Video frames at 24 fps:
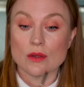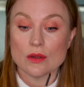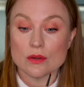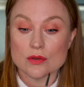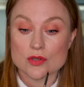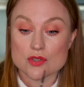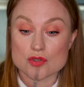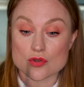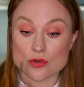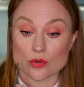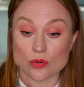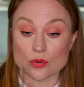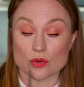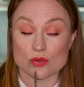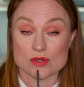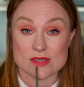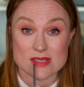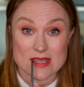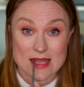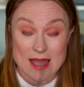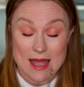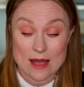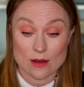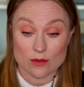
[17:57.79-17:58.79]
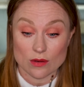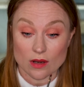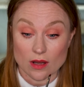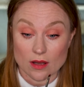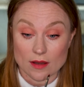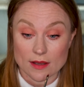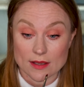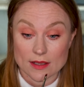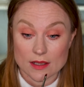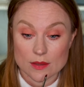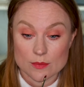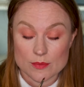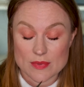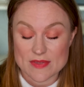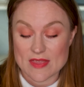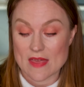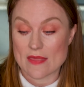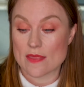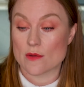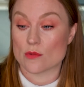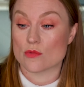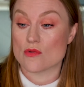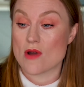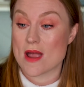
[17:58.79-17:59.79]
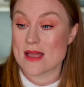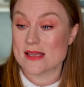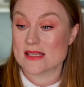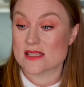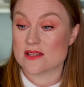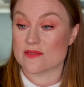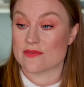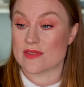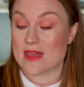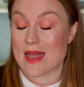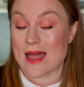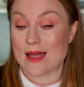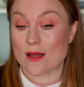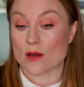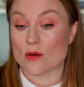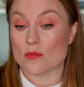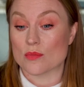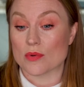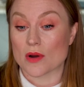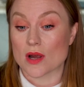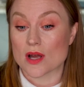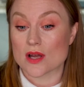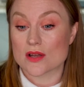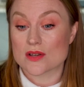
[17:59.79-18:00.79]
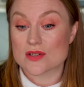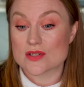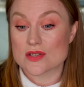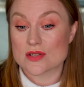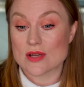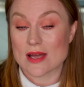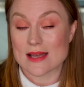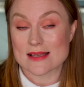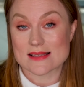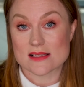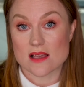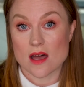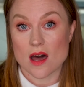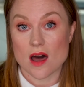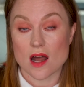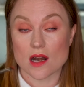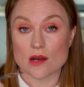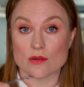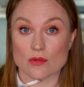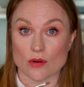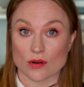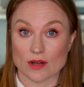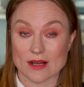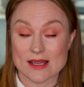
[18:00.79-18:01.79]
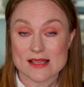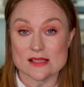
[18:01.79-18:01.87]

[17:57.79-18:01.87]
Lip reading: draws the outline, but then the rest of the angle brush has colour on it,